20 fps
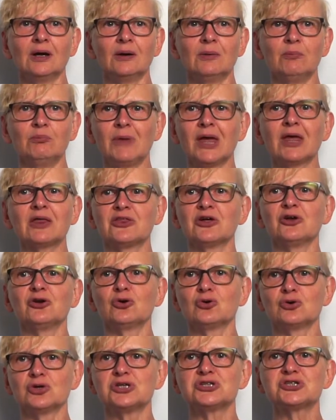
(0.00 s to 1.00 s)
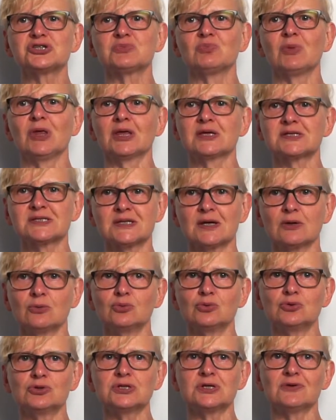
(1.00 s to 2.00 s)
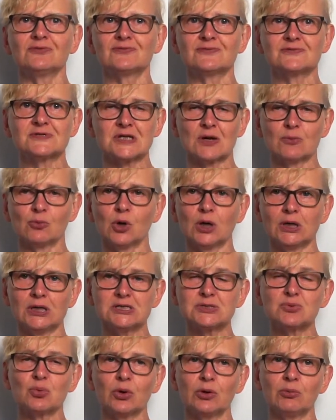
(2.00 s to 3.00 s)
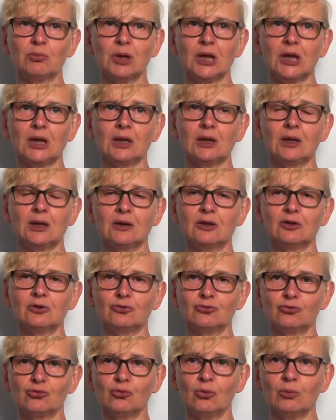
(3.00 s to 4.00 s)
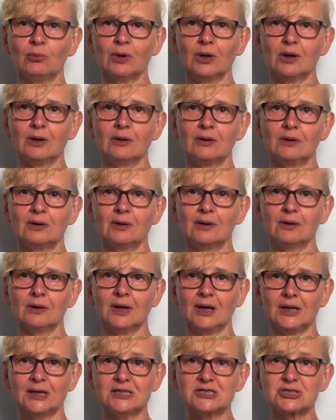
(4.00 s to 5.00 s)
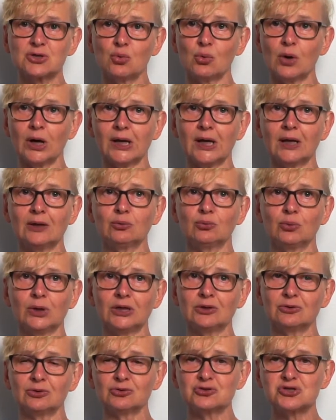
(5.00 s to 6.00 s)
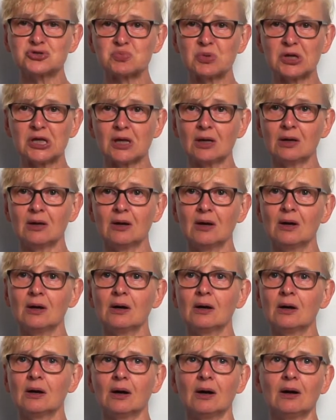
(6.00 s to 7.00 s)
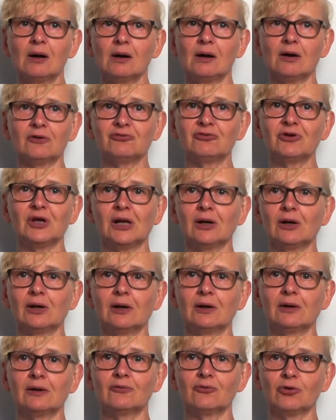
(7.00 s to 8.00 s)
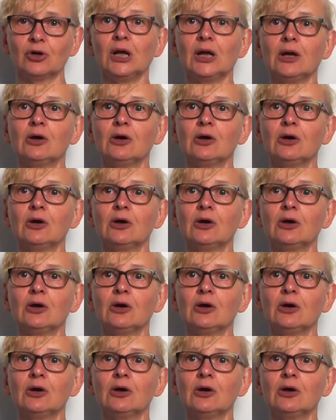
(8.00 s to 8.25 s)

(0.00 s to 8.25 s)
make the noise, make sound if someone is with me in the room and it's quiet, we don't speak. I feel really